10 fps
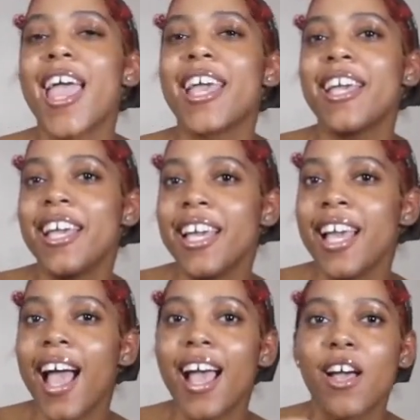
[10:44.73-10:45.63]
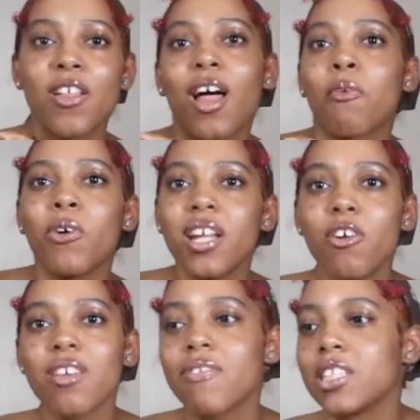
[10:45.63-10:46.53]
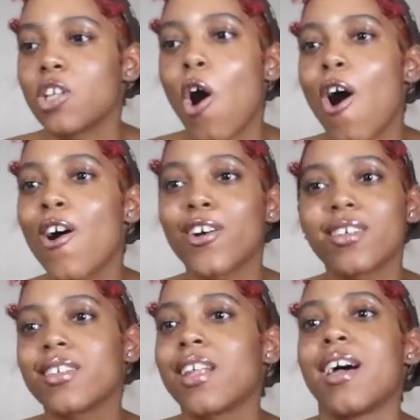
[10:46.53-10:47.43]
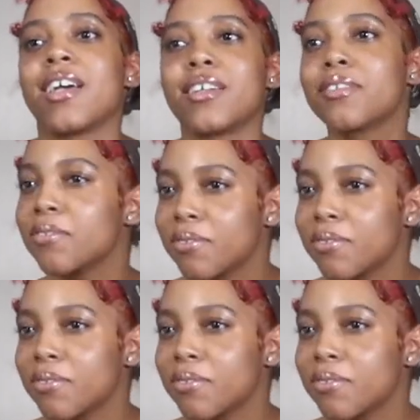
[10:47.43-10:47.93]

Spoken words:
he, like, we don't even talk, like,